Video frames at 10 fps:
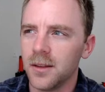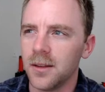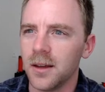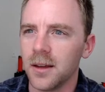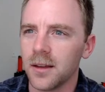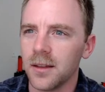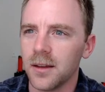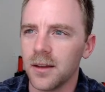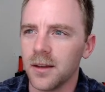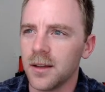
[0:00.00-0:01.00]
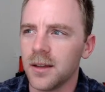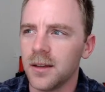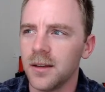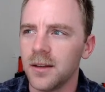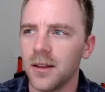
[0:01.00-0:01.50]
think that
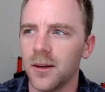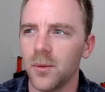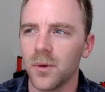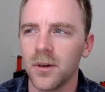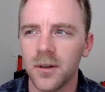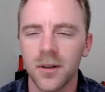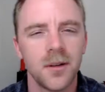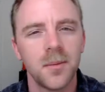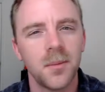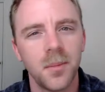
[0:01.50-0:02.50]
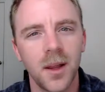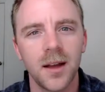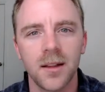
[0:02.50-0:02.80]
they weren't black.